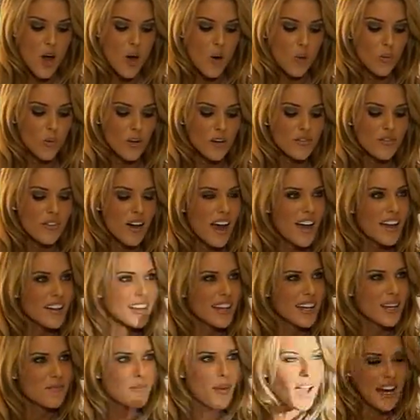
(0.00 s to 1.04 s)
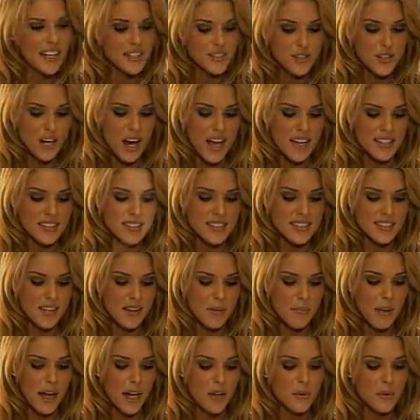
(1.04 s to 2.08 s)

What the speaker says: would violate my trust by